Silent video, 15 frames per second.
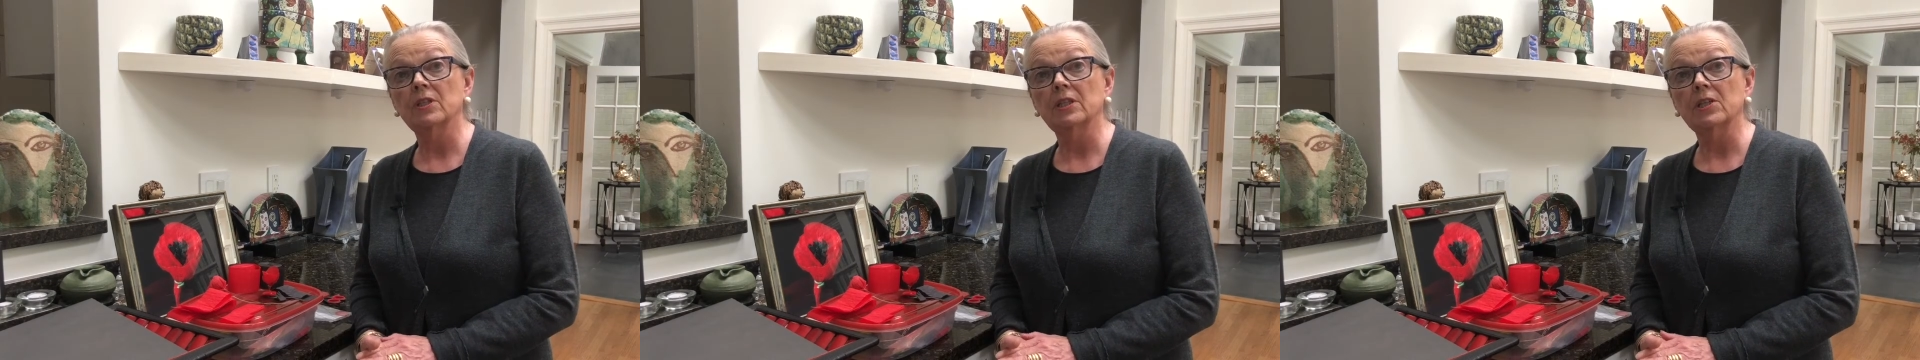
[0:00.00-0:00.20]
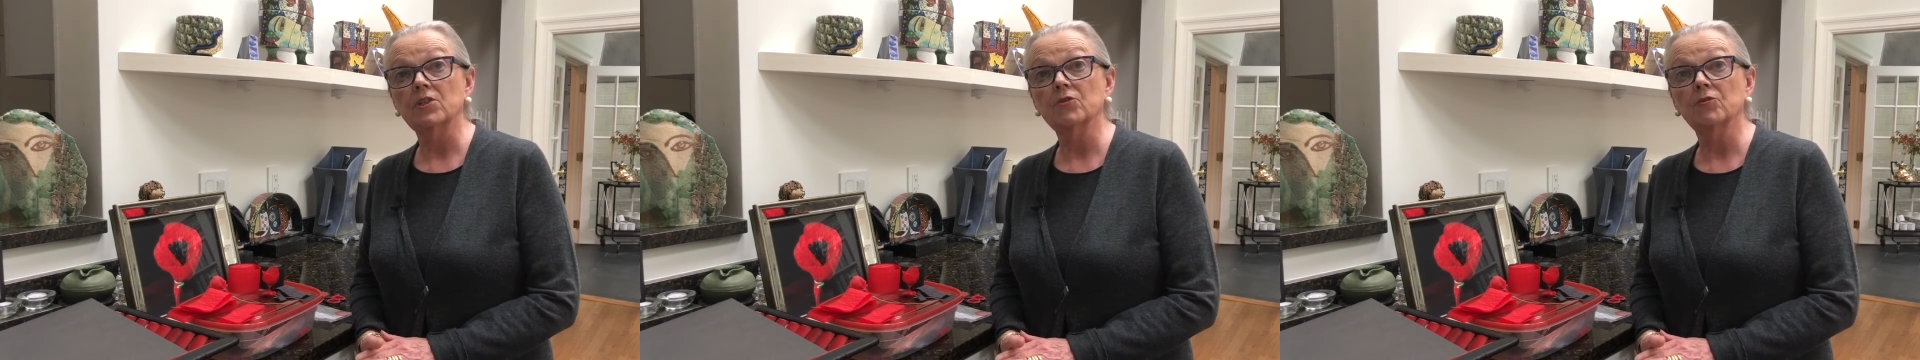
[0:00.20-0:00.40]

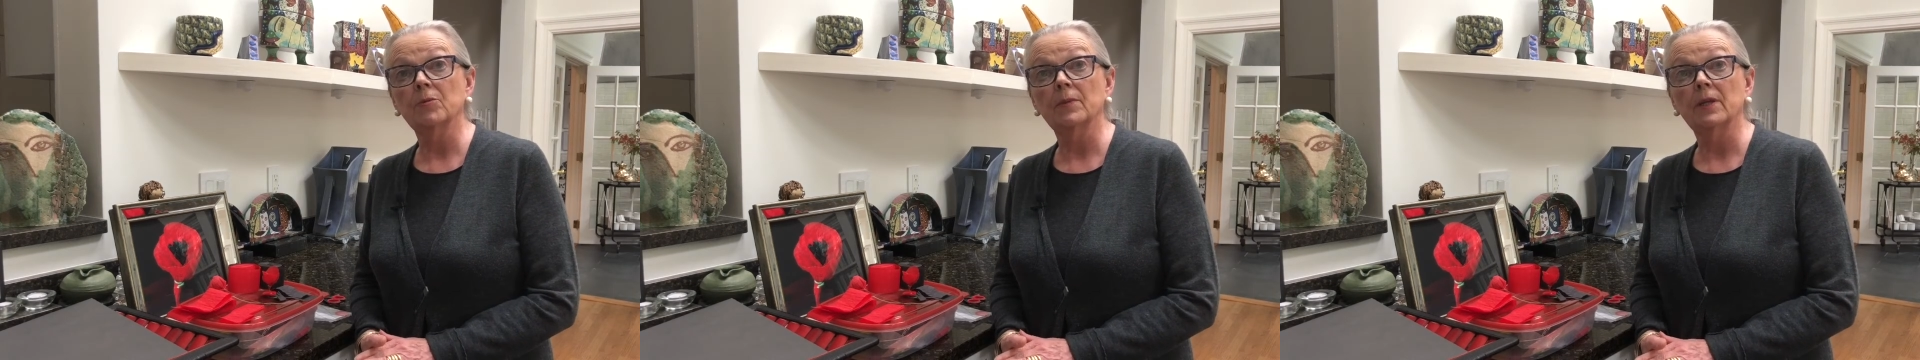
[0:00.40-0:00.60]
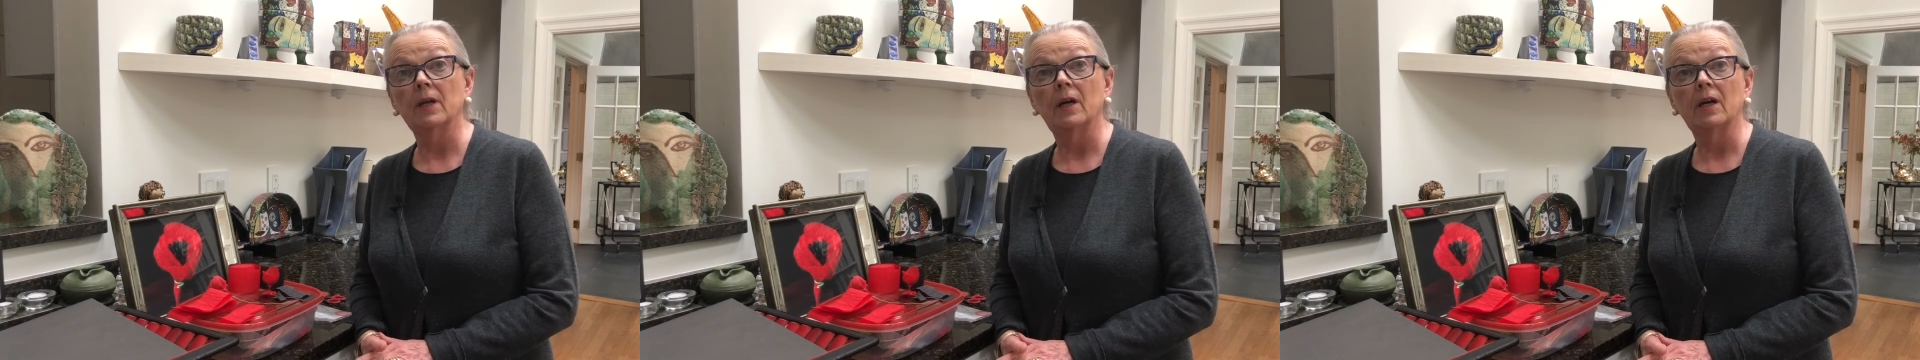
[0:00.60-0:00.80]
list from
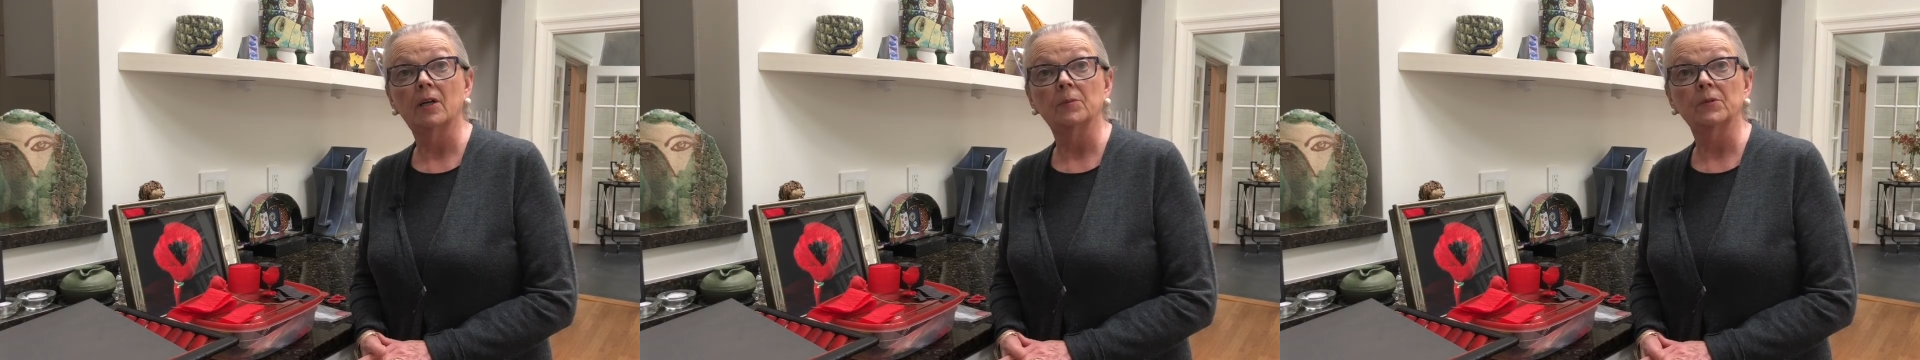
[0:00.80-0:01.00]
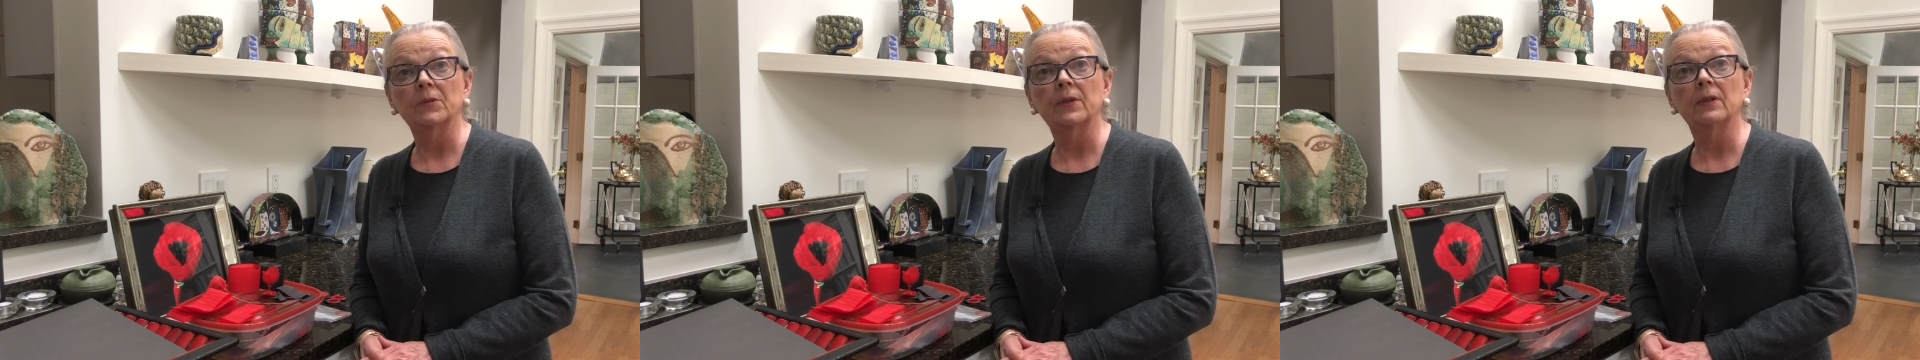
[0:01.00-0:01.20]
the
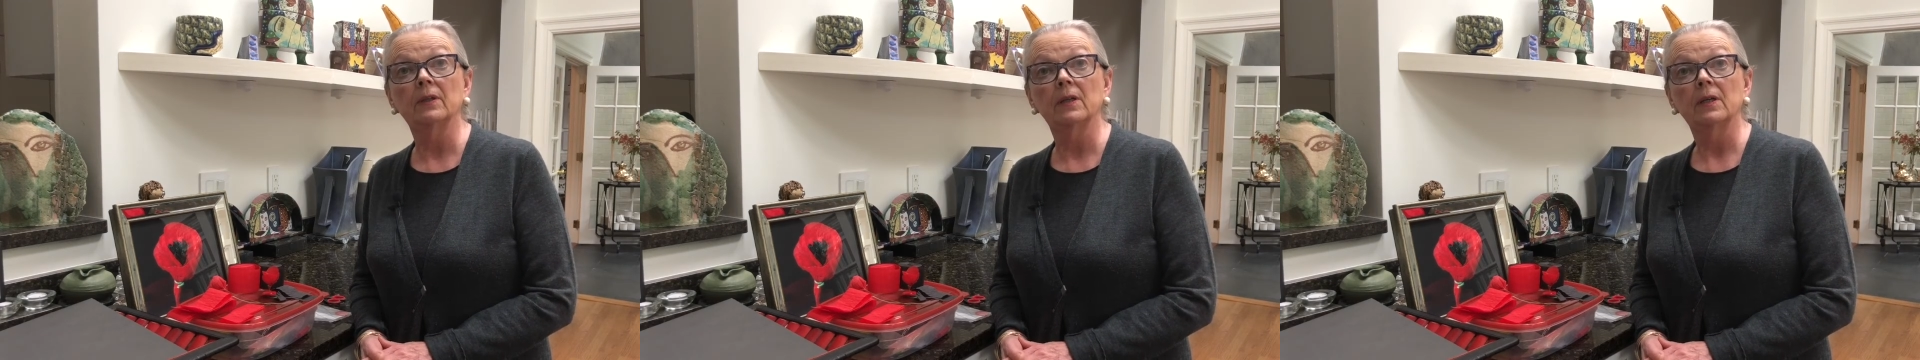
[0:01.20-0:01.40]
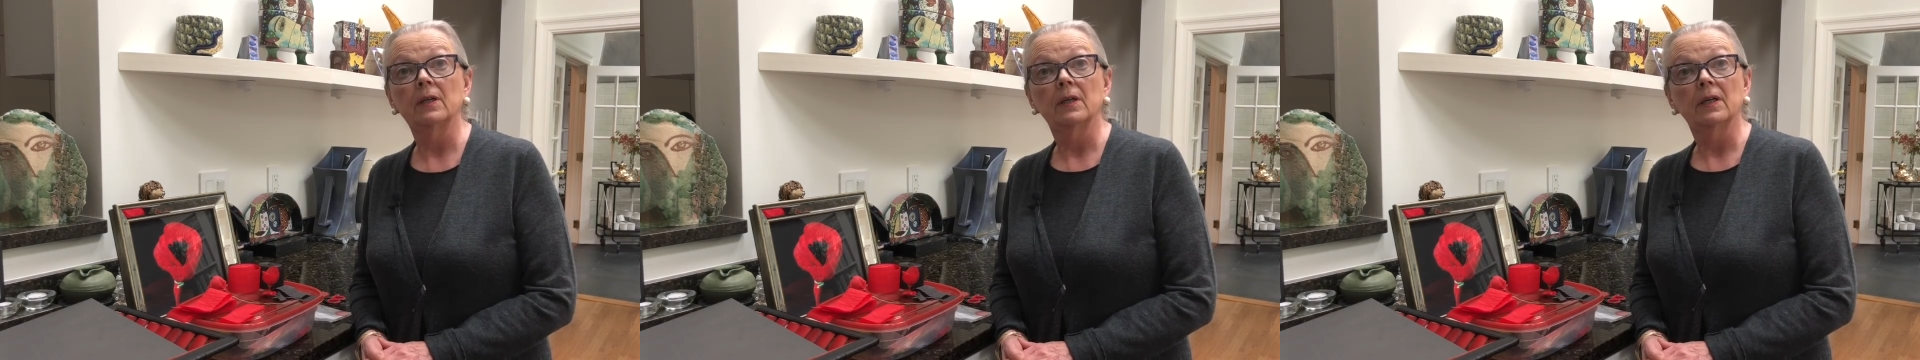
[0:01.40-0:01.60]
Armory in
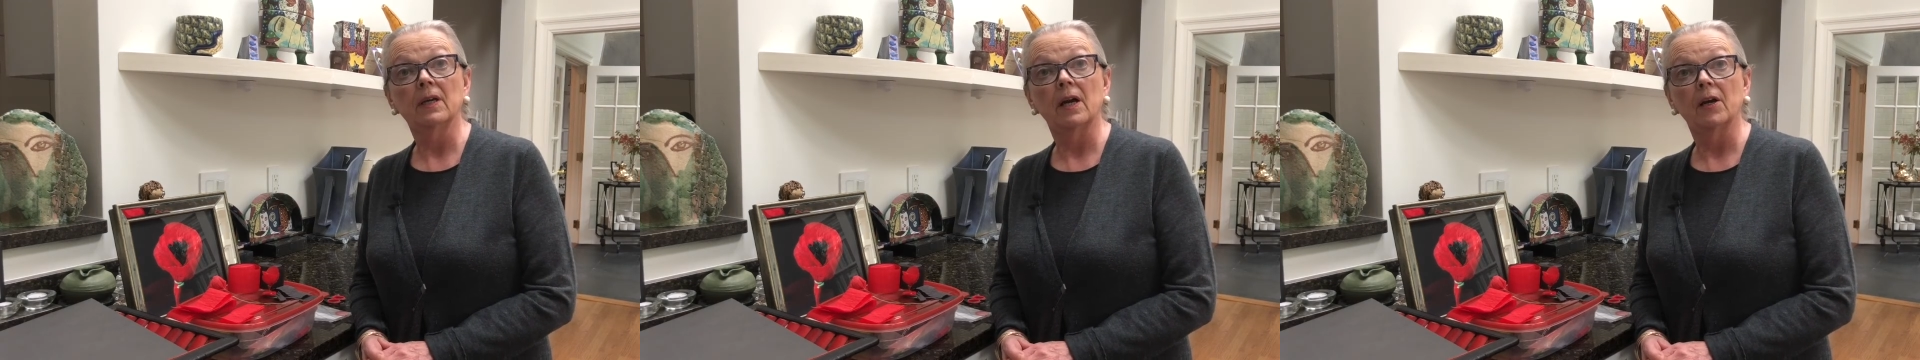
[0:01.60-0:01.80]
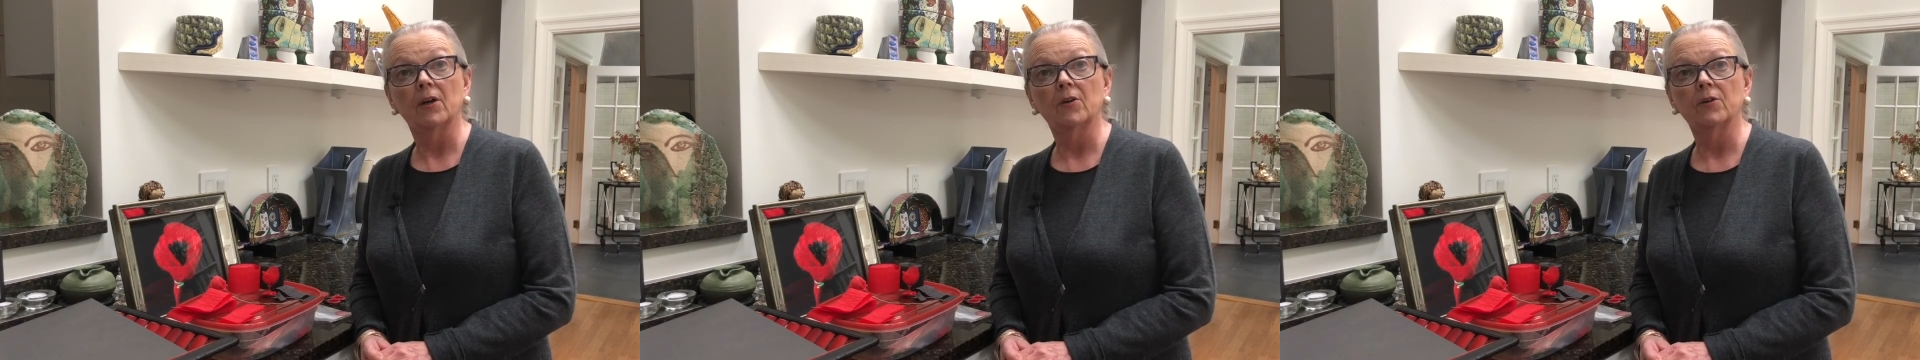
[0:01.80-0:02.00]

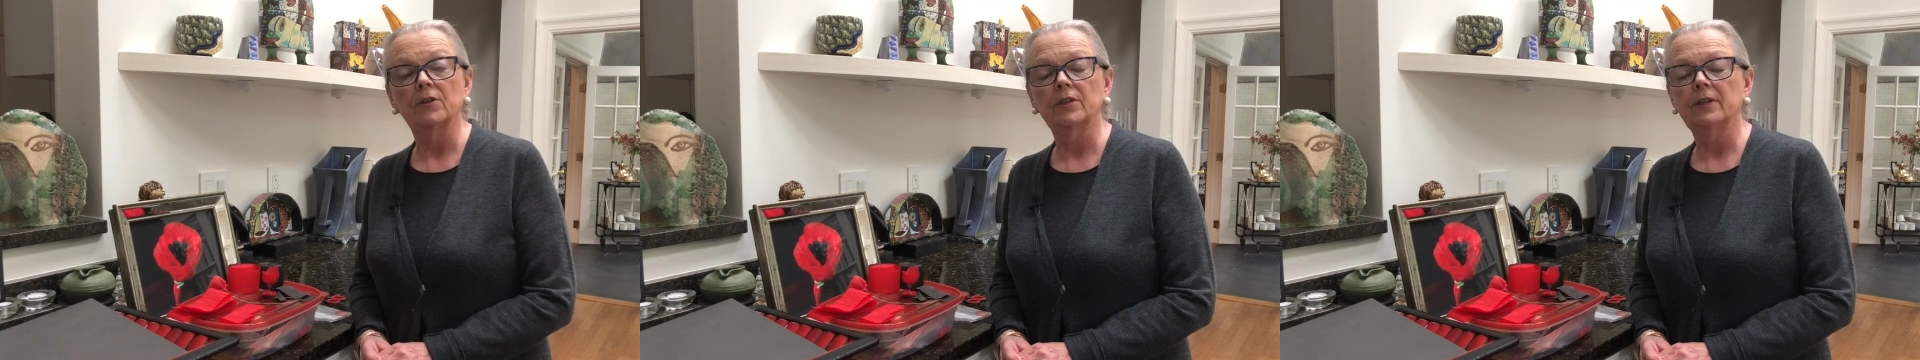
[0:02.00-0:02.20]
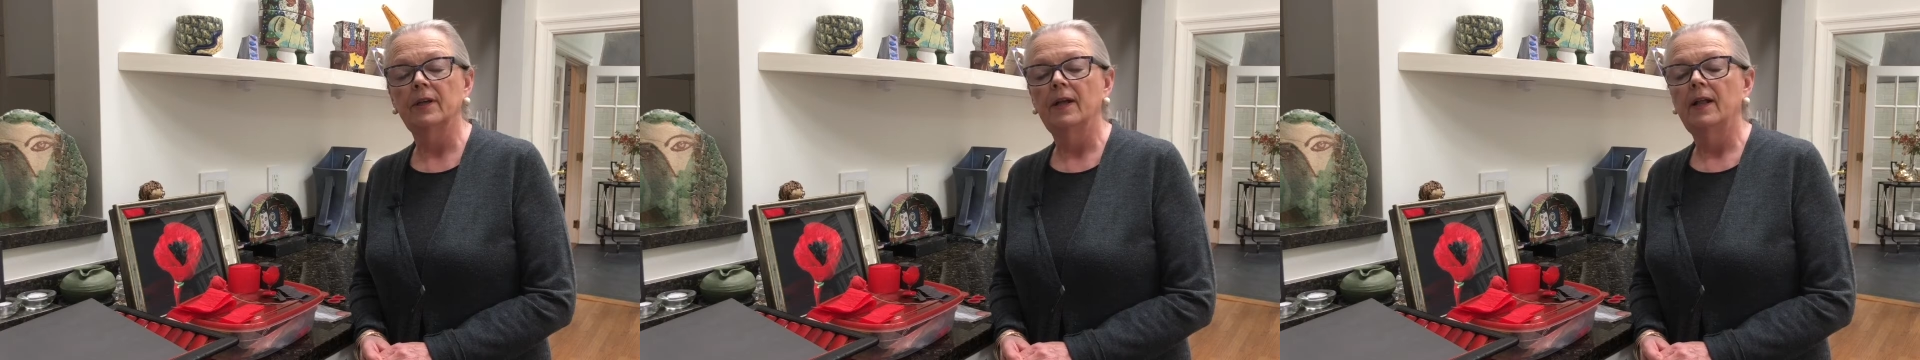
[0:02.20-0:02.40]
Concord.